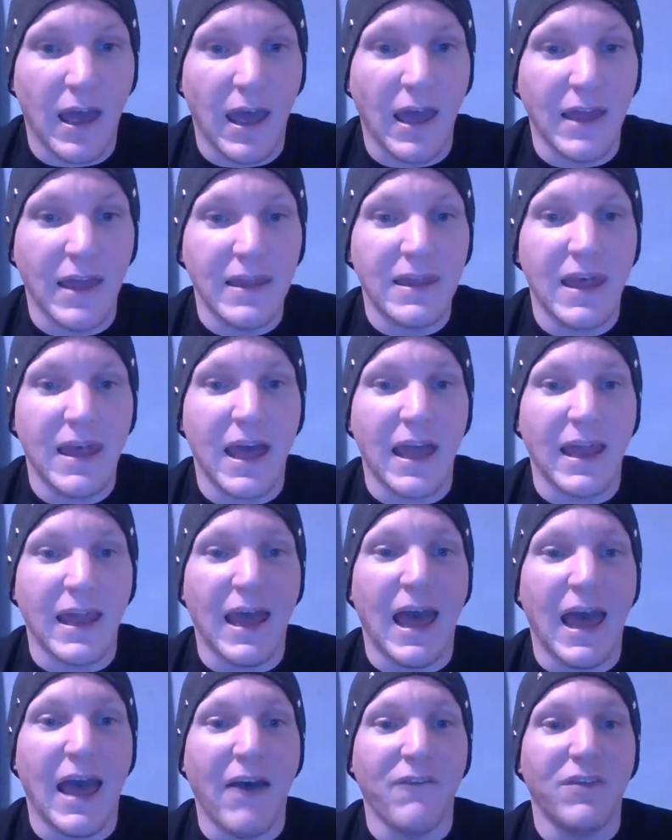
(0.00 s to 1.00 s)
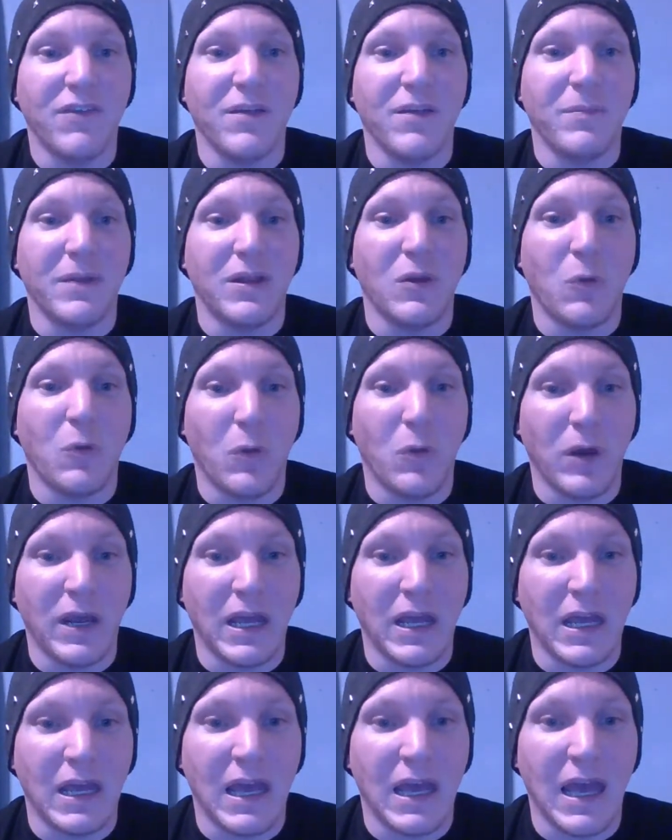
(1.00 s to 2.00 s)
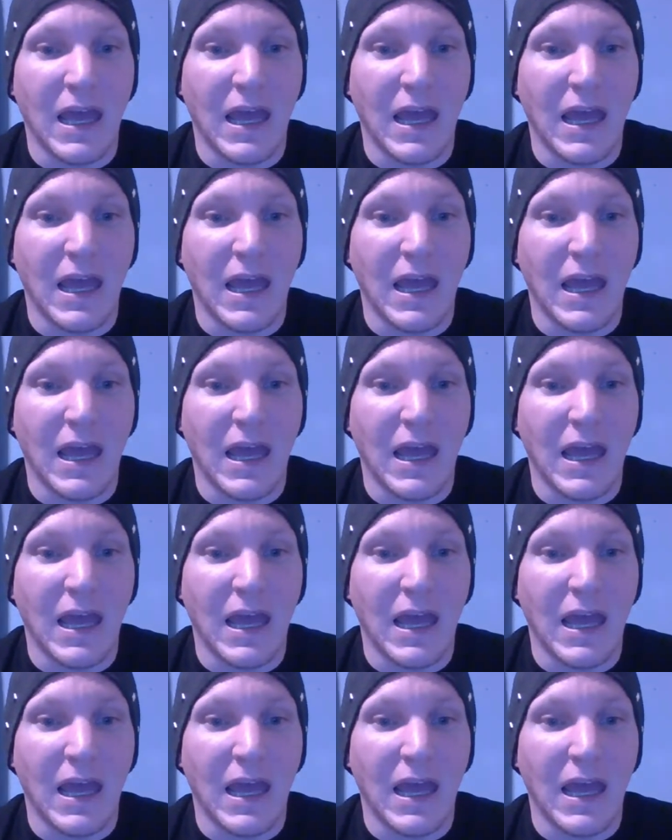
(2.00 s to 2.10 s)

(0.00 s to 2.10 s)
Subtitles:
and then have them in the ring.